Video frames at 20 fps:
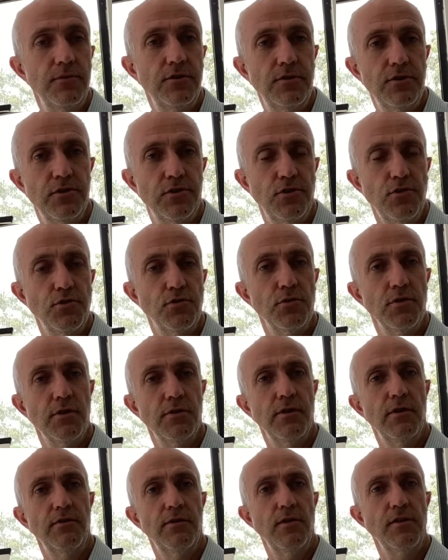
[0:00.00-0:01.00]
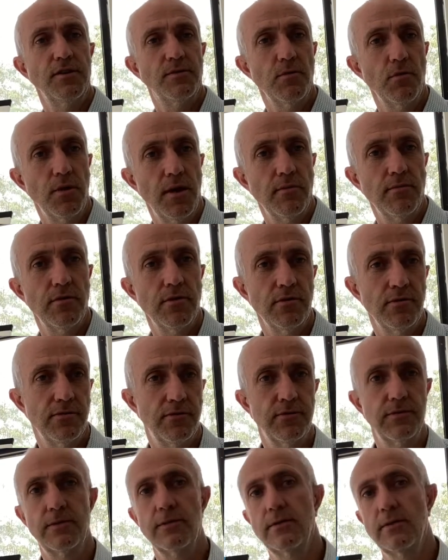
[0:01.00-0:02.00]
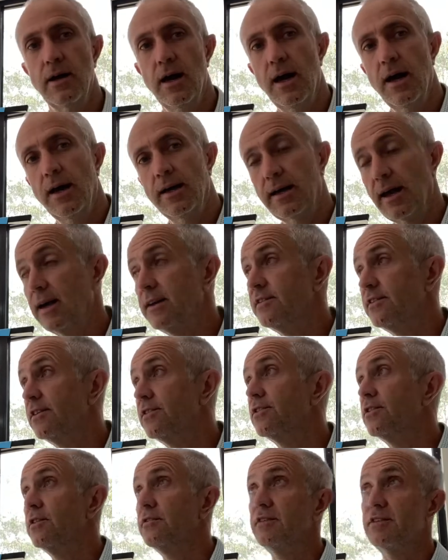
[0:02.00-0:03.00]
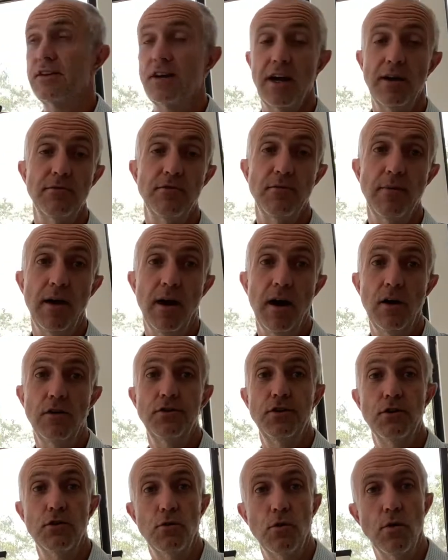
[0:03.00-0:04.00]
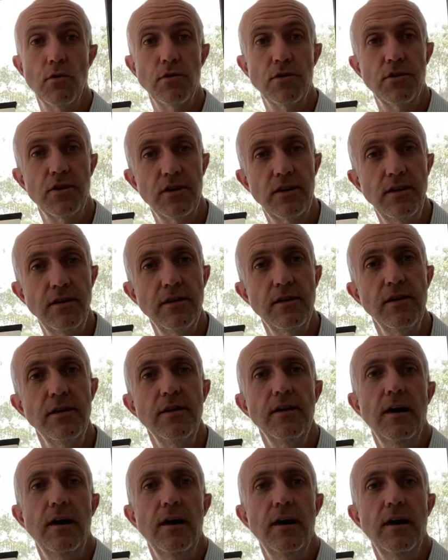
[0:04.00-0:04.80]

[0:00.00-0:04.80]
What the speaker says: just due to a very small number of cases that have escaped from our hotel quarantine.